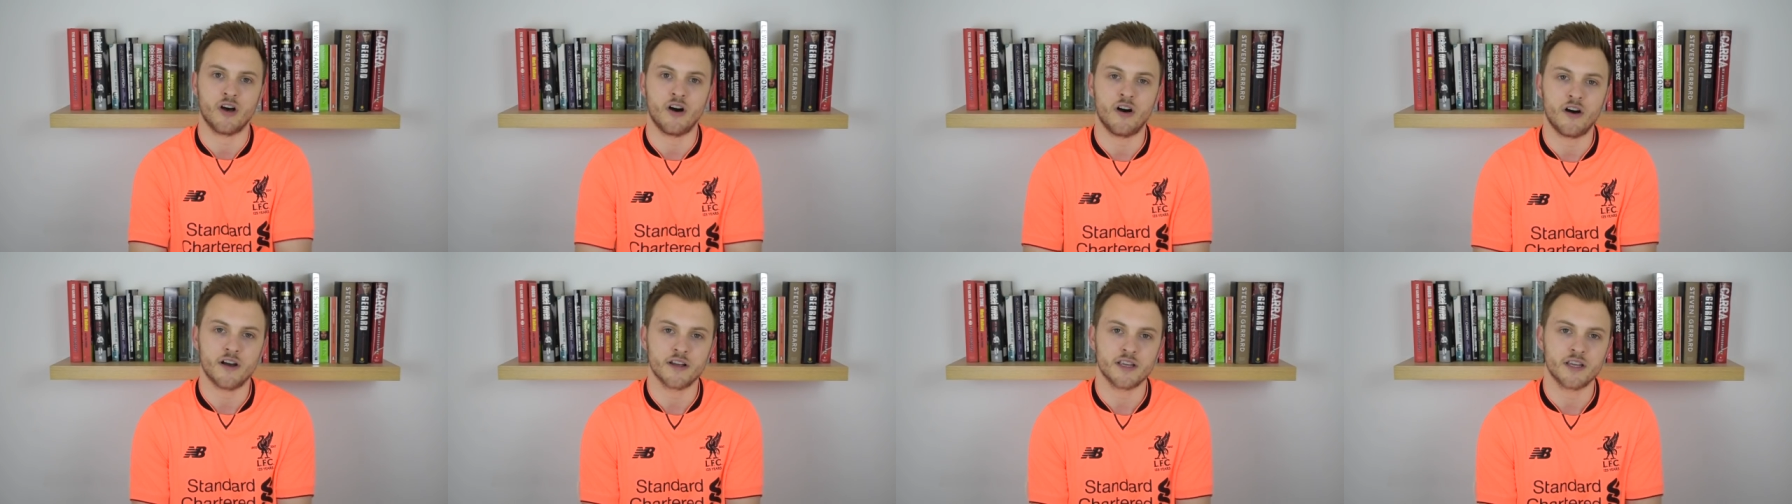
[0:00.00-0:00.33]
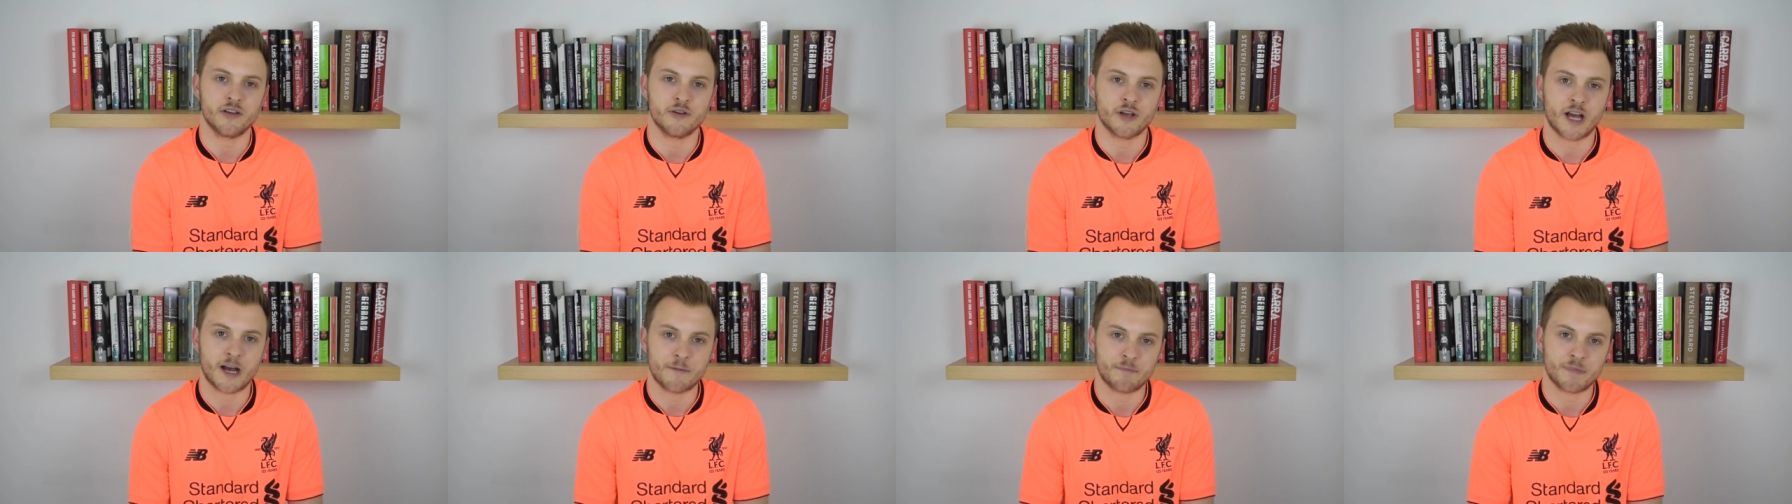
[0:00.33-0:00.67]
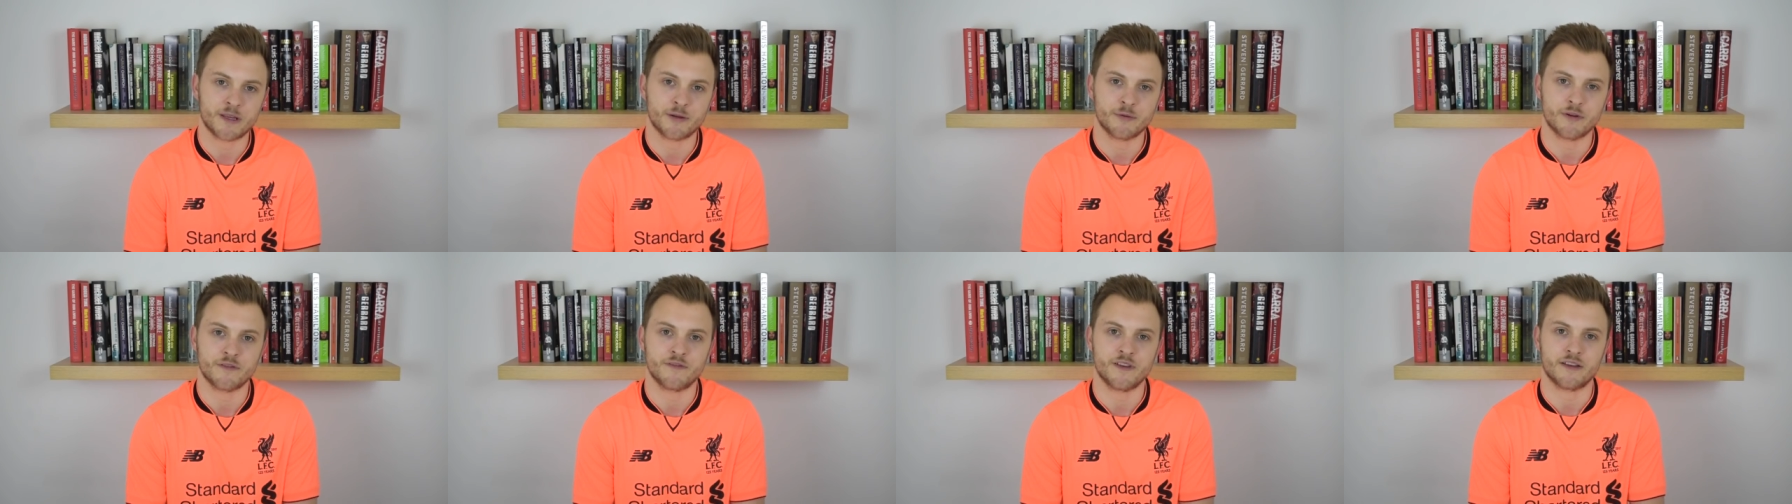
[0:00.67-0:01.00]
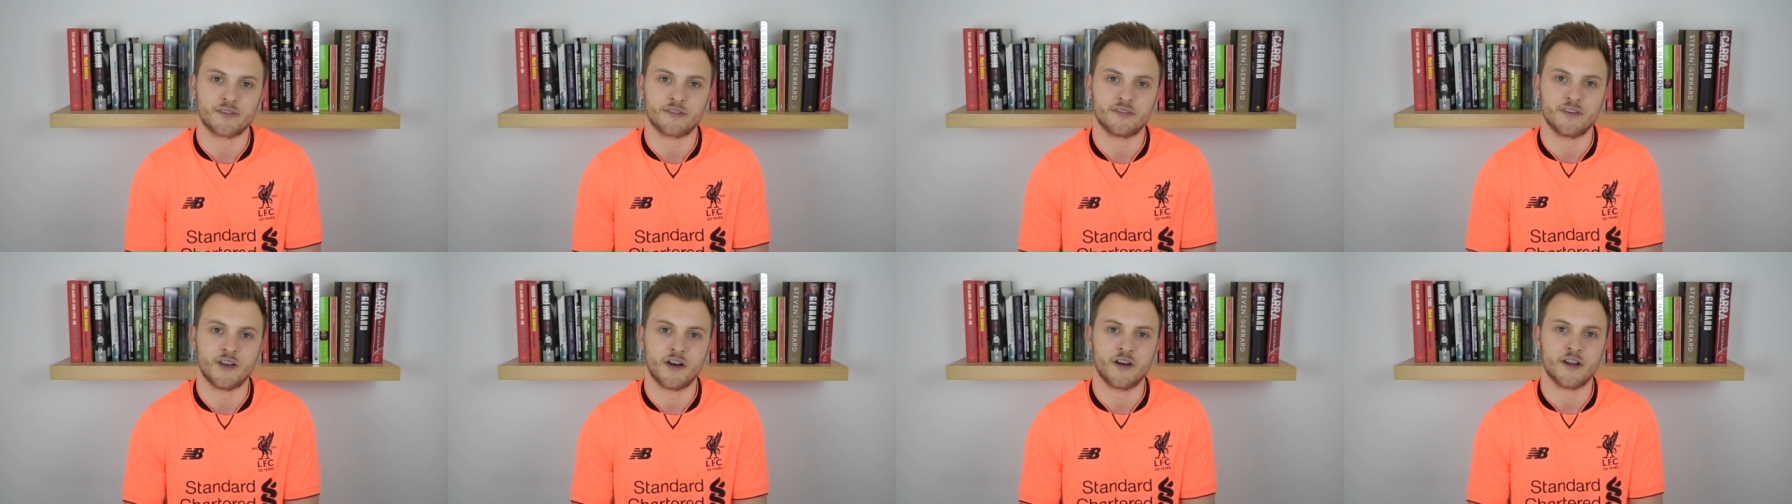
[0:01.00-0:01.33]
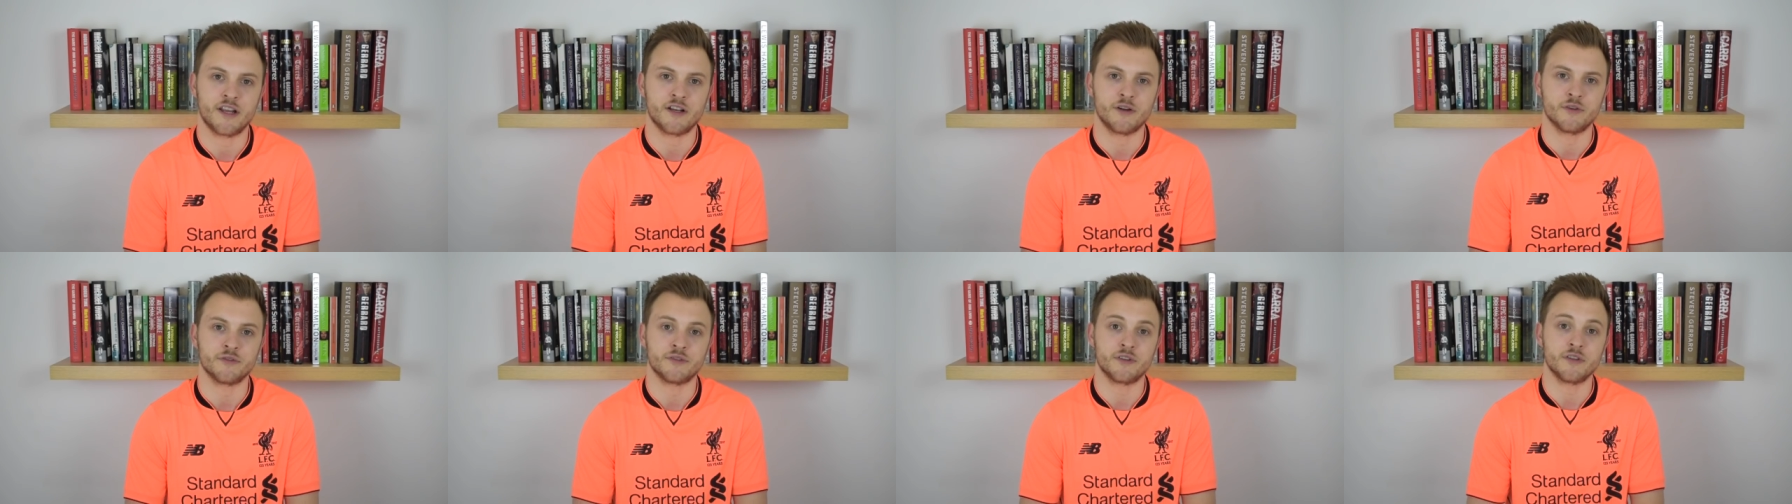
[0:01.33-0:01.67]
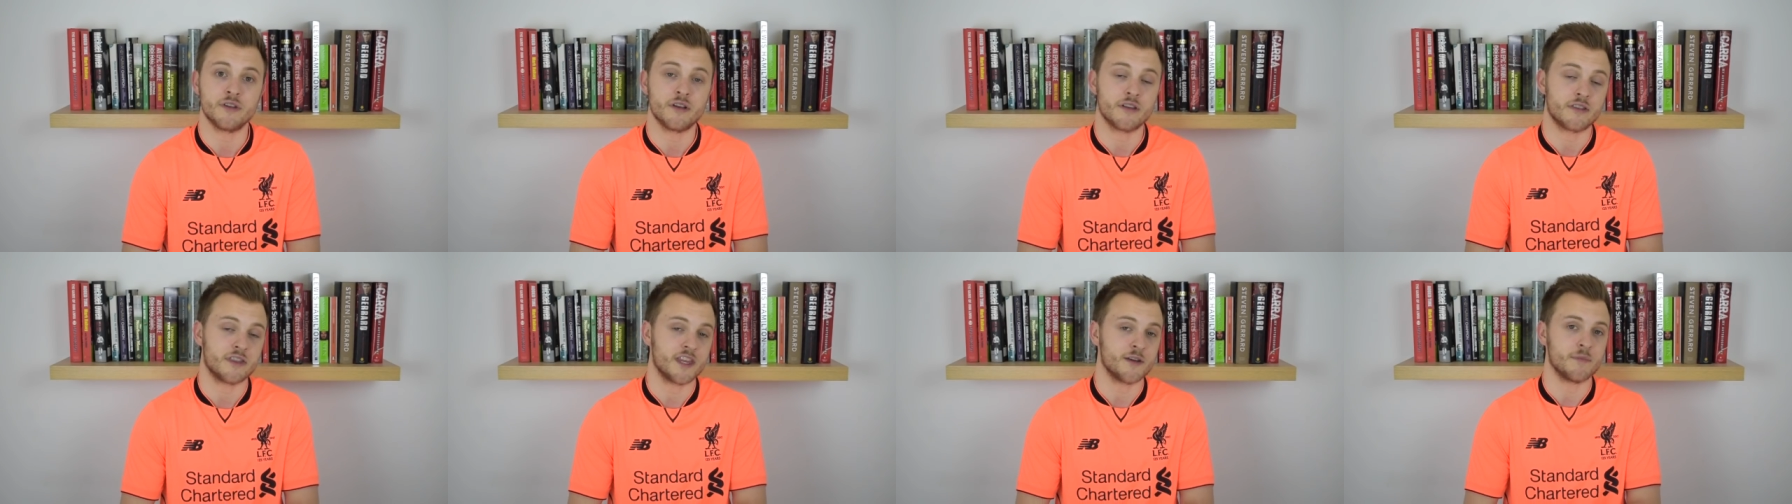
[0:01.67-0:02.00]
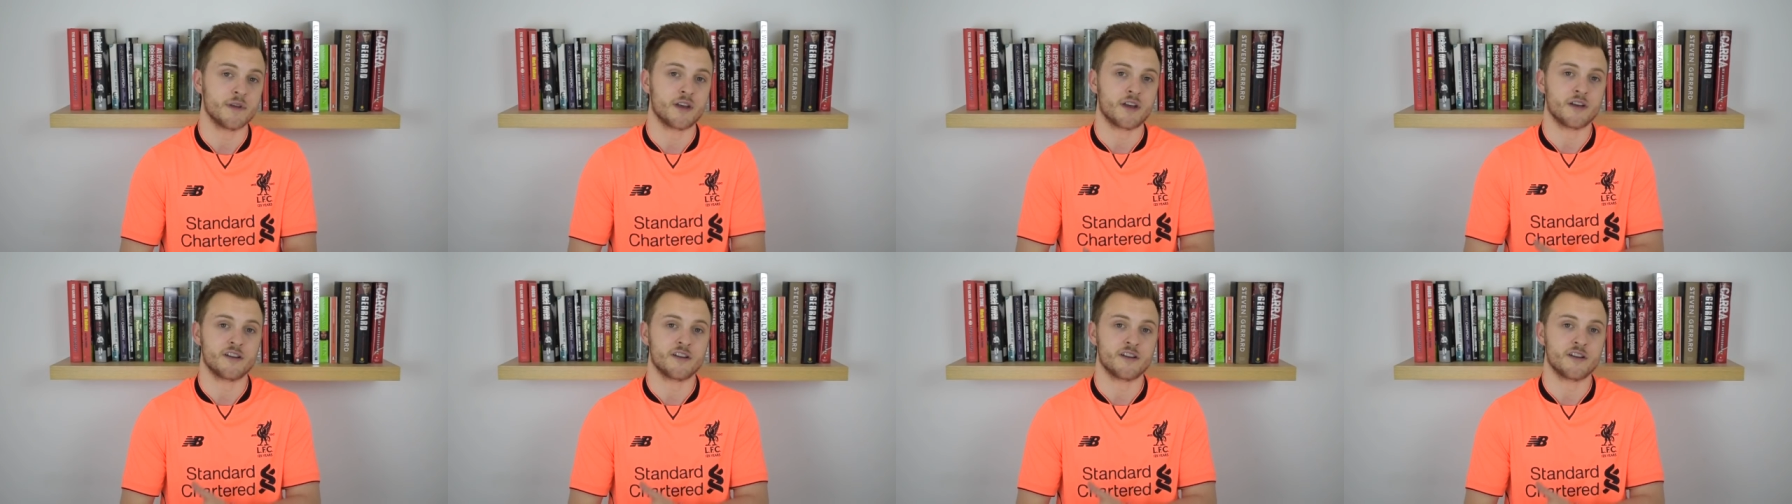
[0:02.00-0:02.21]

Are you happy with that signing, or do you think we